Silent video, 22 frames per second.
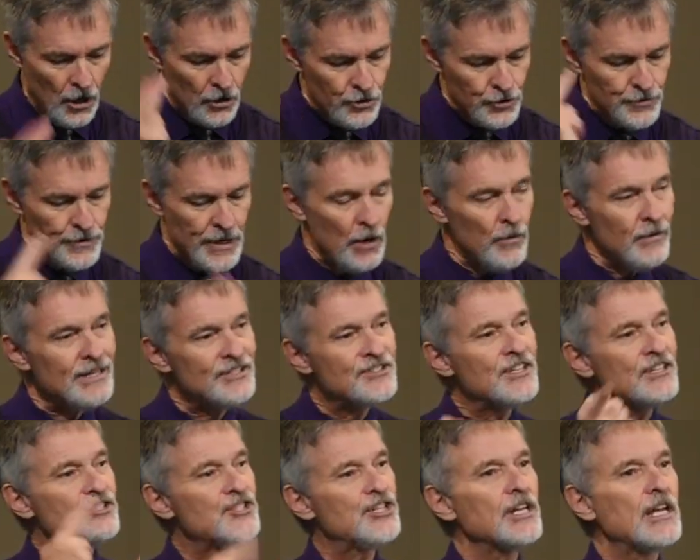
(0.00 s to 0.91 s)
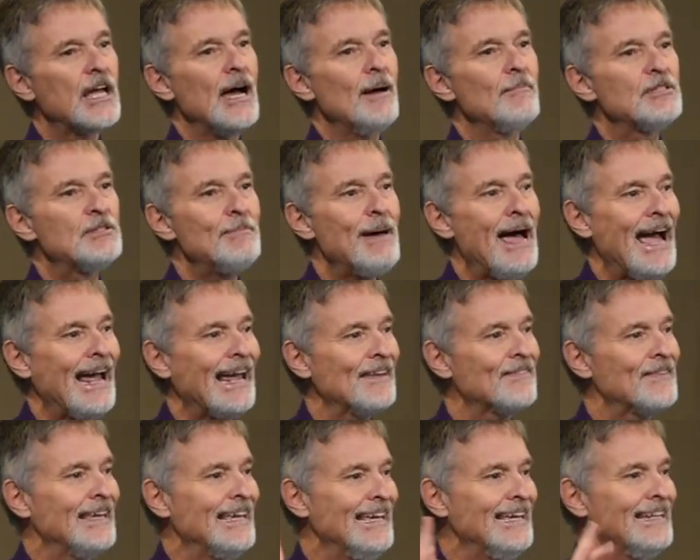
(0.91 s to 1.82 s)
You notice that she comes back
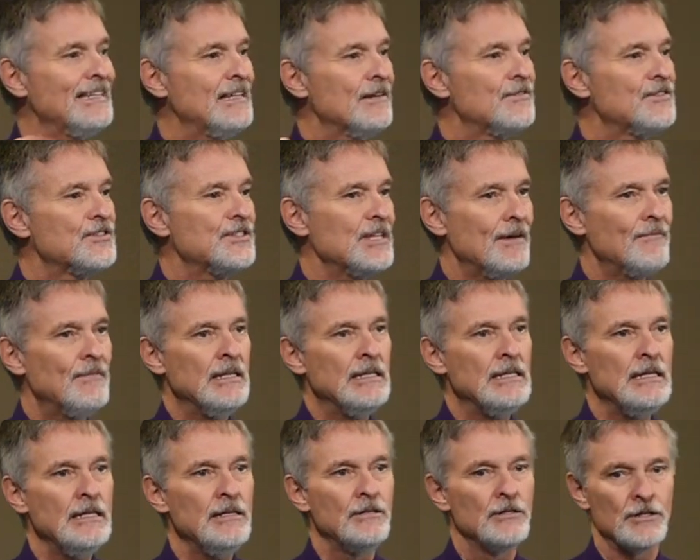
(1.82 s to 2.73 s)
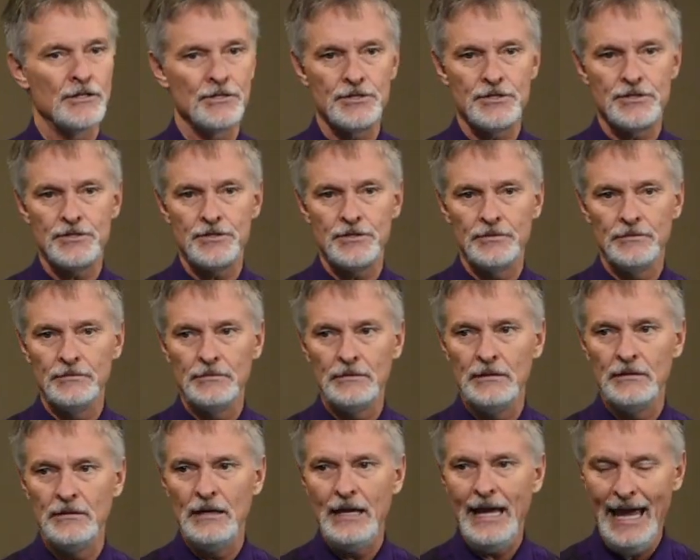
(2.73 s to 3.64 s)
at the end of 7 years.
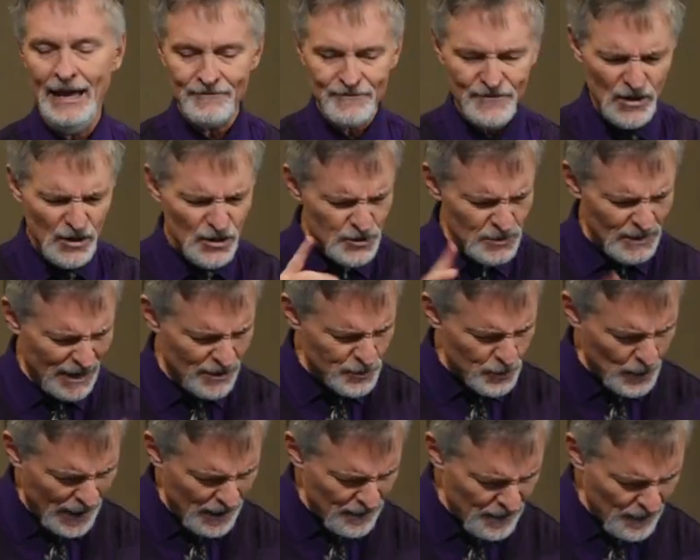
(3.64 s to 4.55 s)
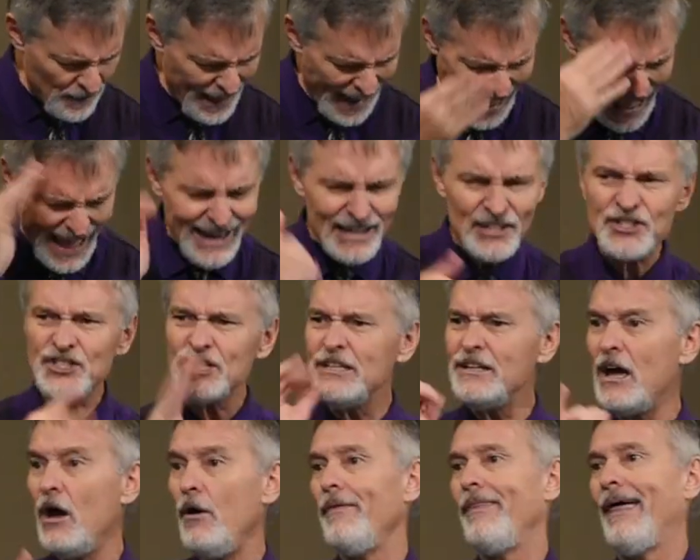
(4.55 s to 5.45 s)
At first, when I was reading through that, how did she
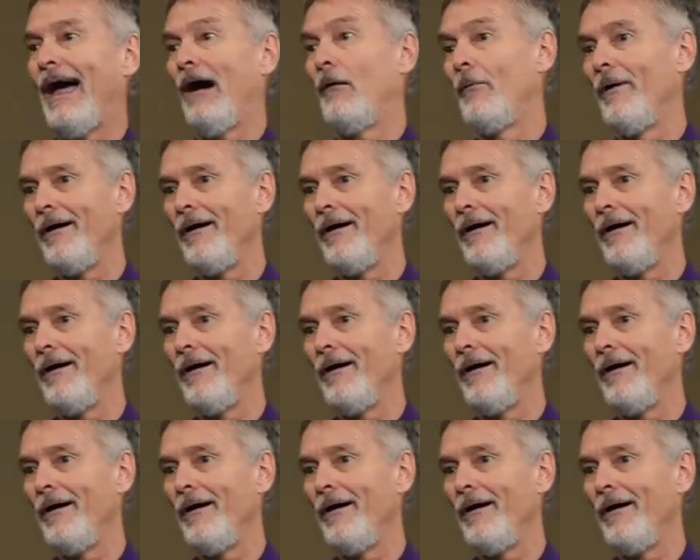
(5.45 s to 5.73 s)
know that?